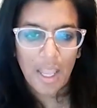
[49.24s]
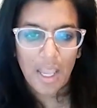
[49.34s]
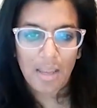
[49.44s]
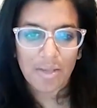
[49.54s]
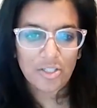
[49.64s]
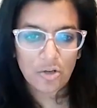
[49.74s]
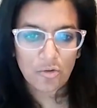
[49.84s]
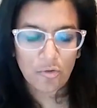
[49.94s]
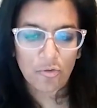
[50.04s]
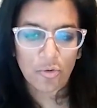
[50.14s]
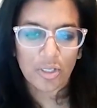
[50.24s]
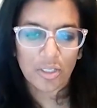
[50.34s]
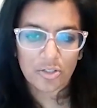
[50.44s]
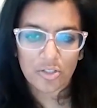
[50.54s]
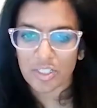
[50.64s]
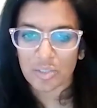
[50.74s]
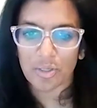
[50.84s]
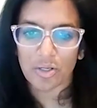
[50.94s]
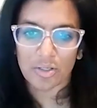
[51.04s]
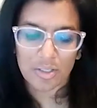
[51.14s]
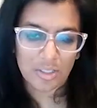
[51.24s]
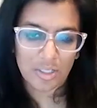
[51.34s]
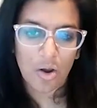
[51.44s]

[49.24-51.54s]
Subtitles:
Amy has over 40 years of experience as the